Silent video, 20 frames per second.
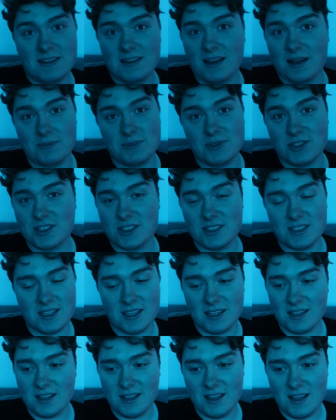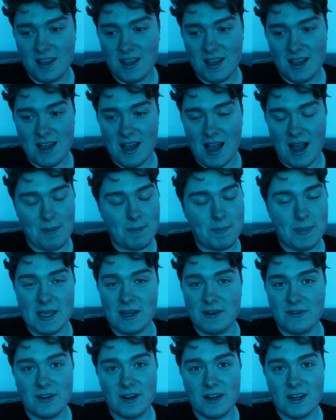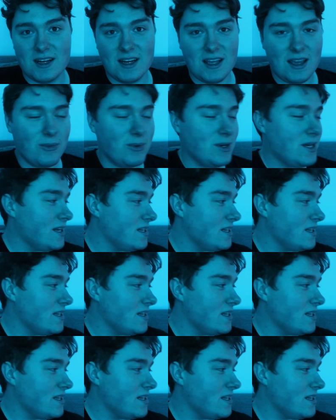I'm beat for today.